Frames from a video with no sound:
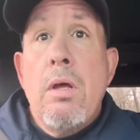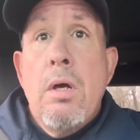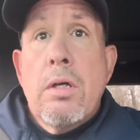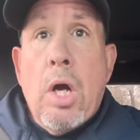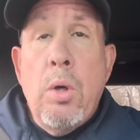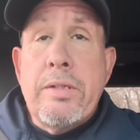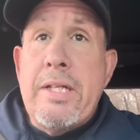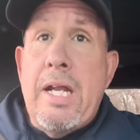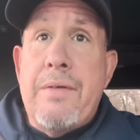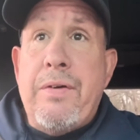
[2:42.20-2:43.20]
Going to the
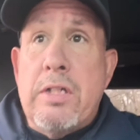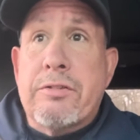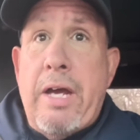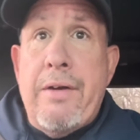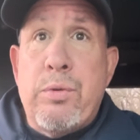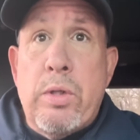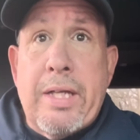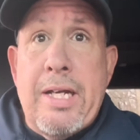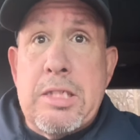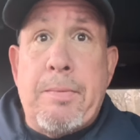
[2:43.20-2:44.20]
NFL Draft, we'll
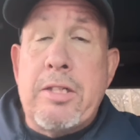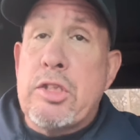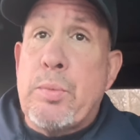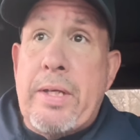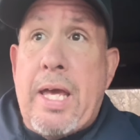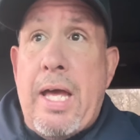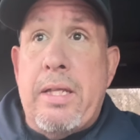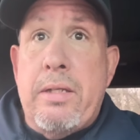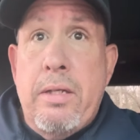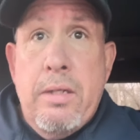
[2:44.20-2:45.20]
get as much as we
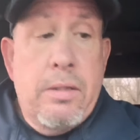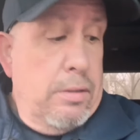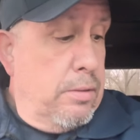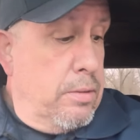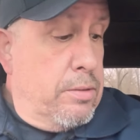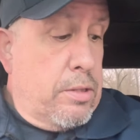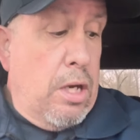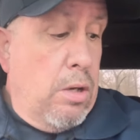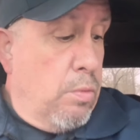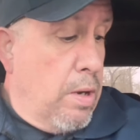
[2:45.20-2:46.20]
can.
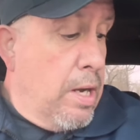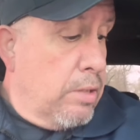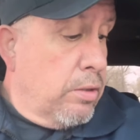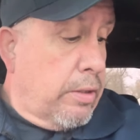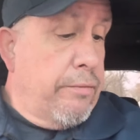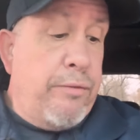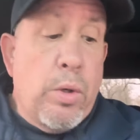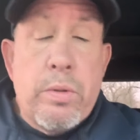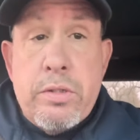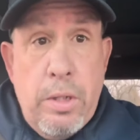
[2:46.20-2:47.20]
So looking
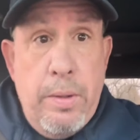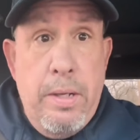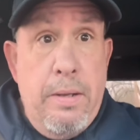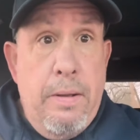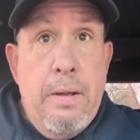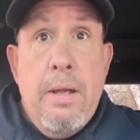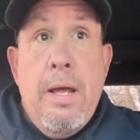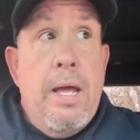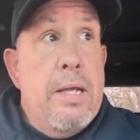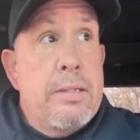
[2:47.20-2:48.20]
forward to it.
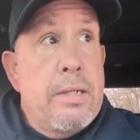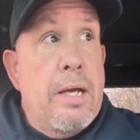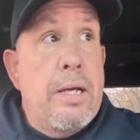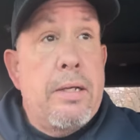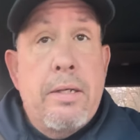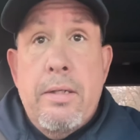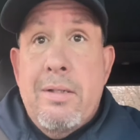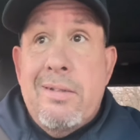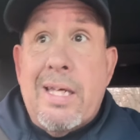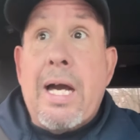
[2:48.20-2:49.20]
And
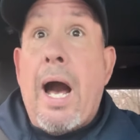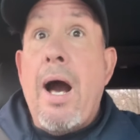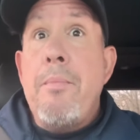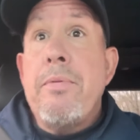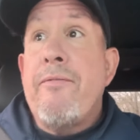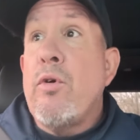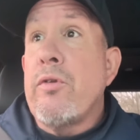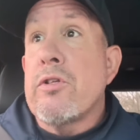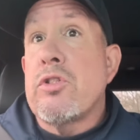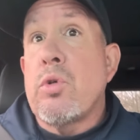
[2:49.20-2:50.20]
the calm before
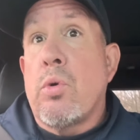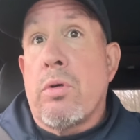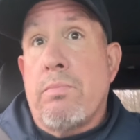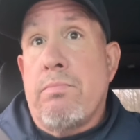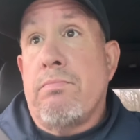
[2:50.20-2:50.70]
the storm.